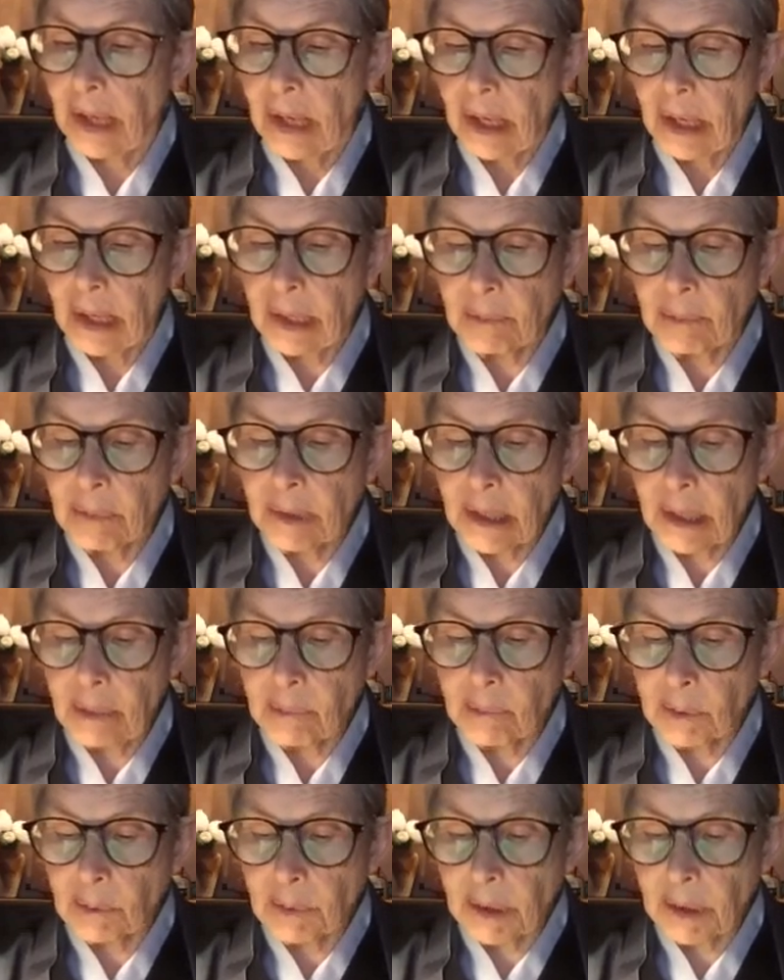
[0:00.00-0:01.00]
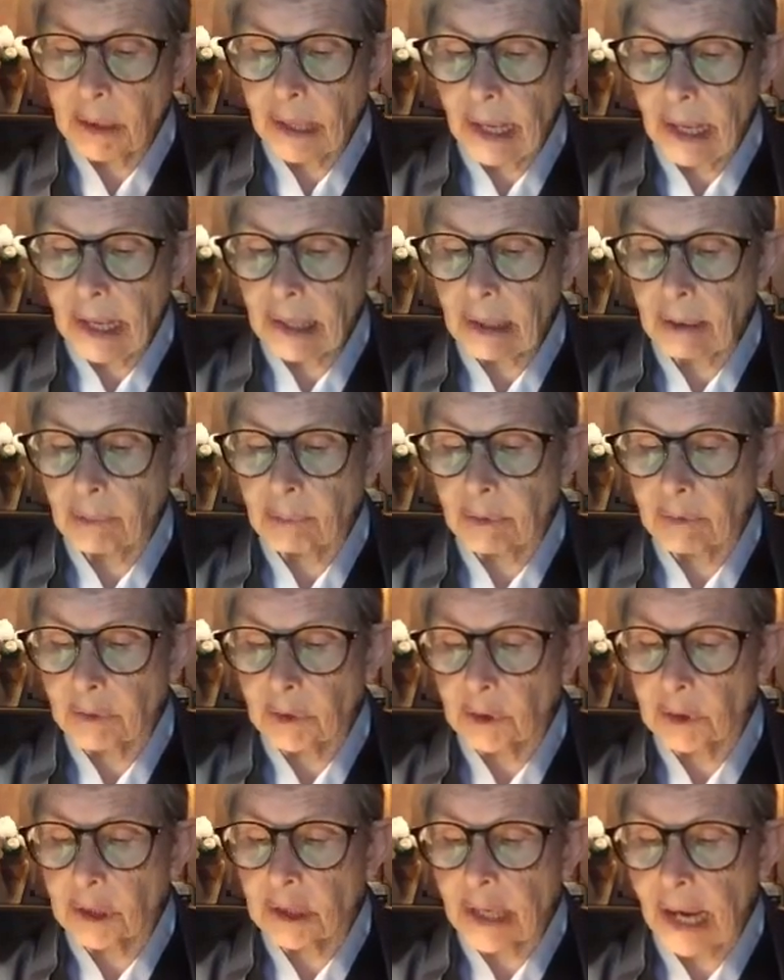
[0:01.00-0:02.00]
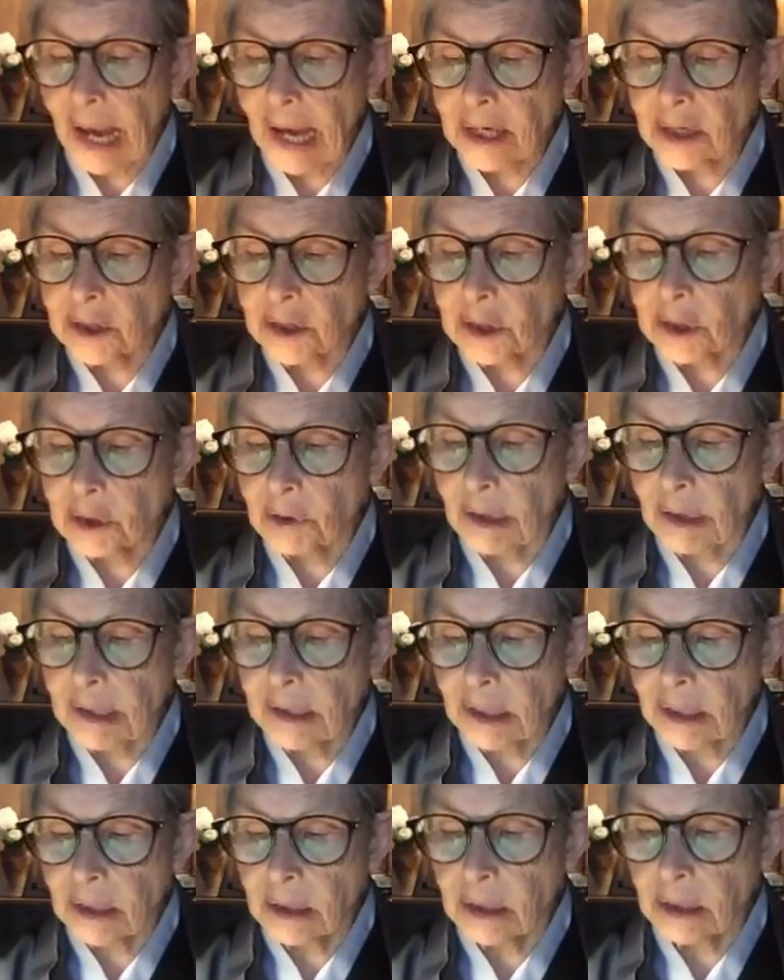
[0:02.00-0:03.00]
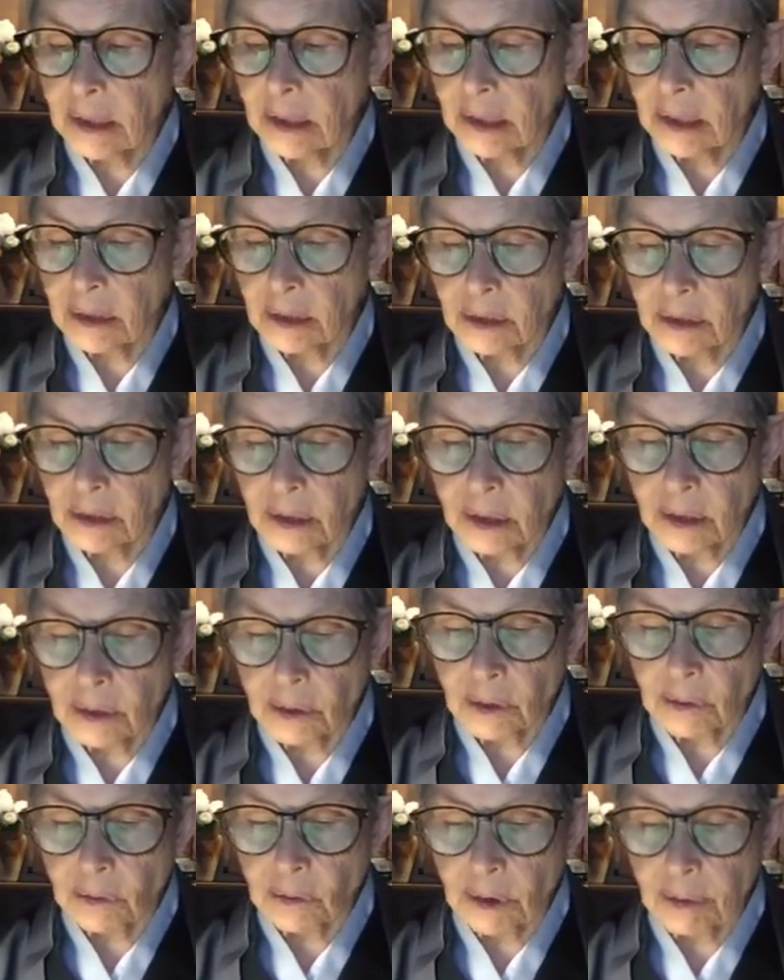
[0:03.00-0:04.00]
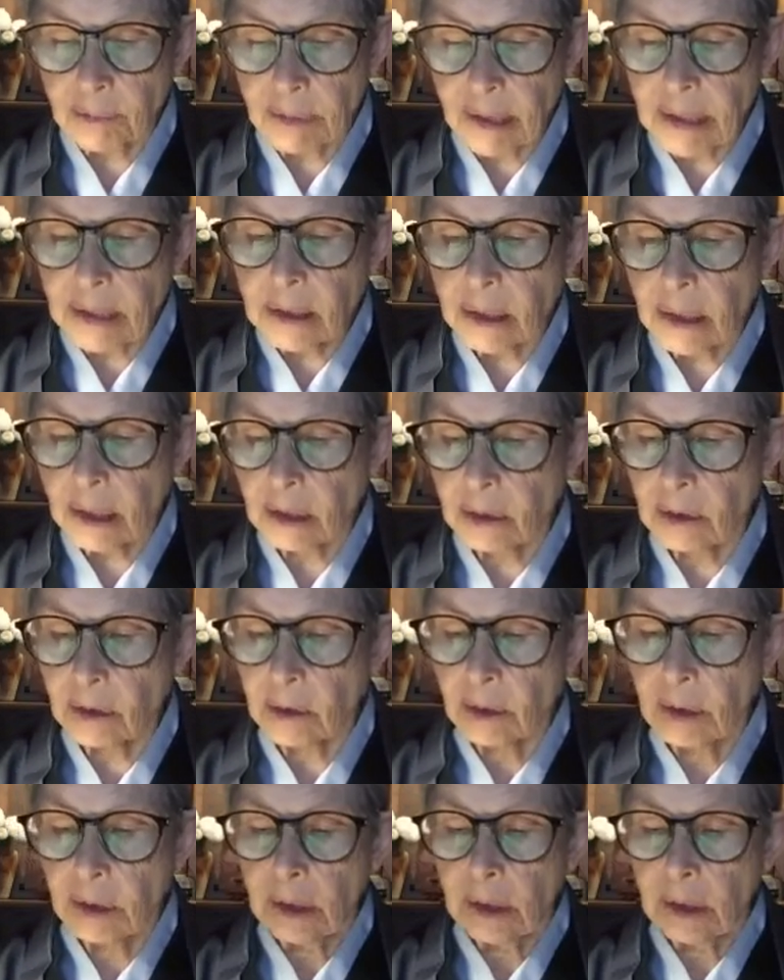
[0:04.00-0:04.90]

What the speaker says: It can become a real hang-up if you're attached to your identity as a sitter or a meditator.